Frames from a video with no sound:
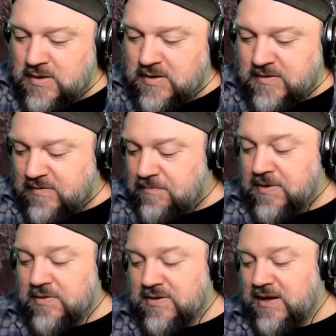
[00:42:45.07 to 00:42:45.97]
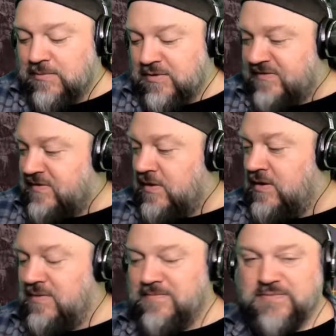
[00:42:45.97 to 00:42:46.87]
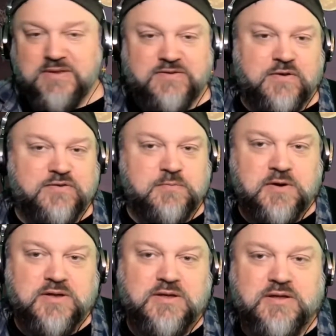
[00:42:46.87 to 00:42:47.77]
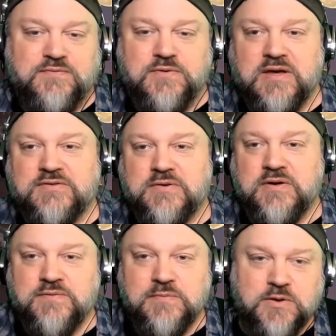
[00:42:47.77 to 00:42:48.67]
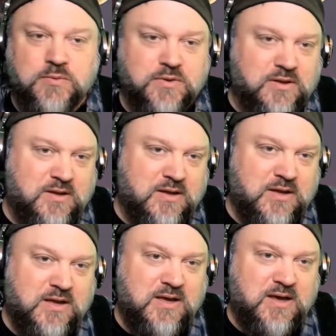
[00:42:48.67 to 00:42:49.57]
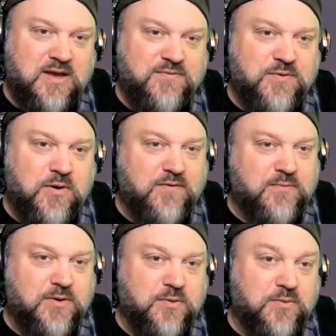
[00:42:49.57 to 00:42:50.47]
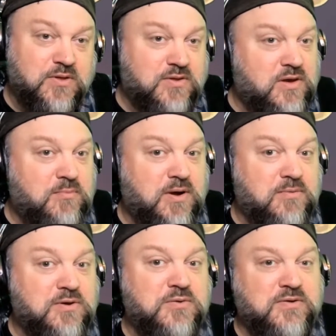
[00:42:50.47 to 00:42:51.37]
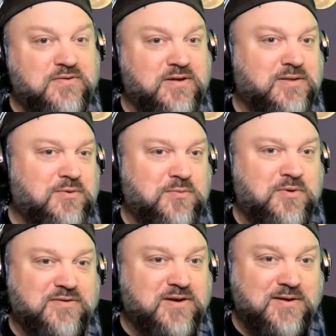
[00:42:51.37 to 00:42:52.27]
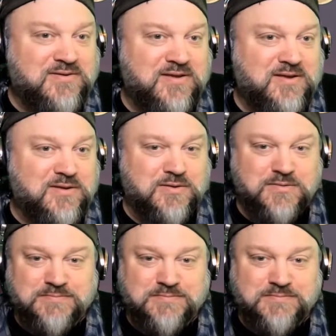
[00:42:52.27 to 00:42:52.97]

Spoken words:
It's a Peter Gabriel song, Salisbury Hill, if you guys are unfamiliar with it. And if you are familiar with it, then you probably knew exactly what it was I didn't have to tell you.